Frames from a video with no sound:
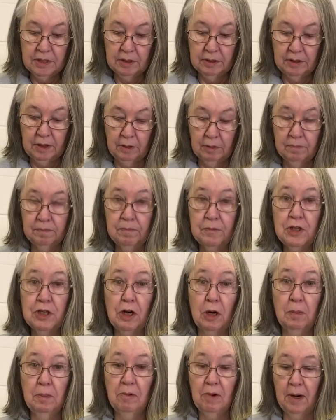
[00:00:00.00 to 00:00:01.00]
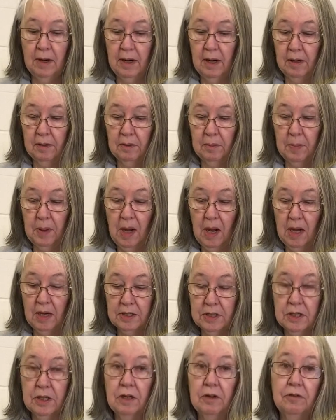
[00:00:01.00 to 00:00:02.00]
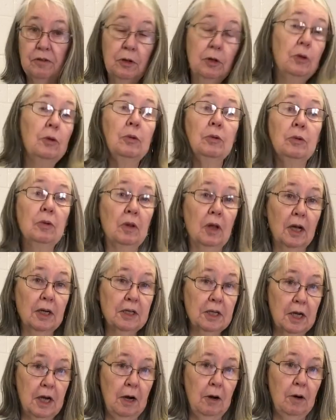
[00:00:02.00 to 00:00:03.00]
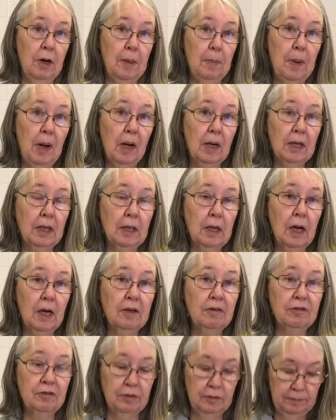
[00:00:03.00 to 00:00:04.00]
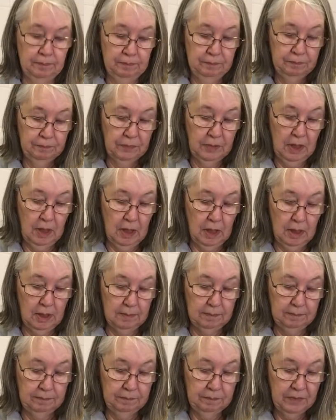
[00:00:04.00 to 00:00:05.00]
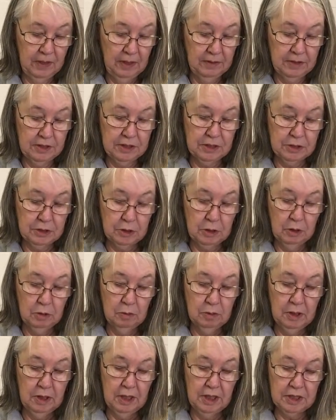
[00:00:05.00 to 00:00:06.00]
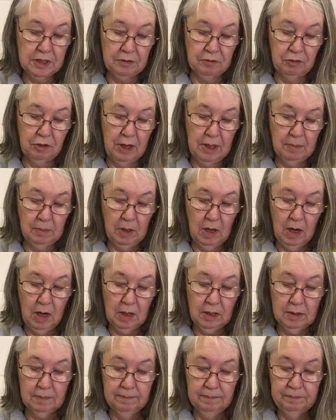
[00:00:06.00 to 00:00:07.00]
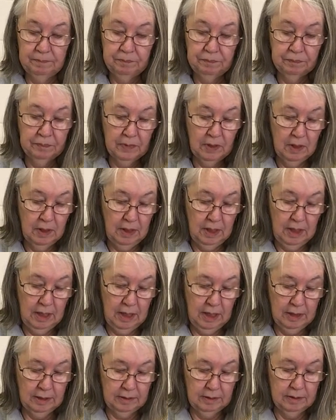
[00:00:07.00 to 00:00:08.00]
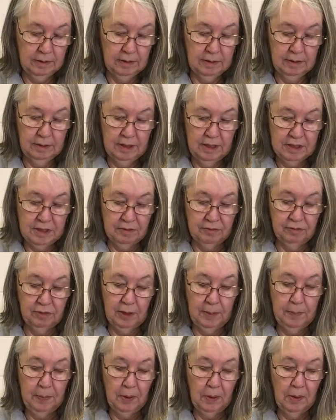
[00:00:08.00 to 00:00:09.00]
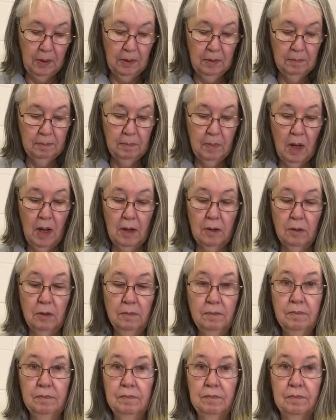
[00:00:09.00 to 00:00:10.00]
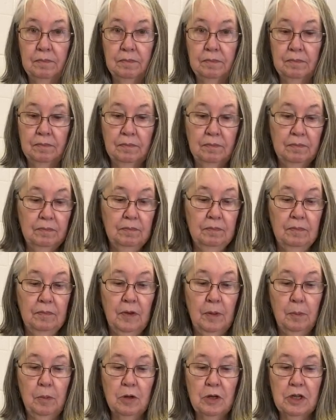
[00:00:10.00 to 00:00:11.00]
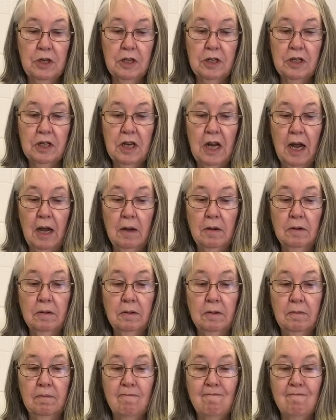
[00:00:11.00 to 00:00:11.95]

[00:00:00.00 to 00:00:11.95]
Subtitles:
they're sharp right out of the box. If you like to carry a pocket knife, this is a good one. It's a frame lock. It is a flipper model. You push this down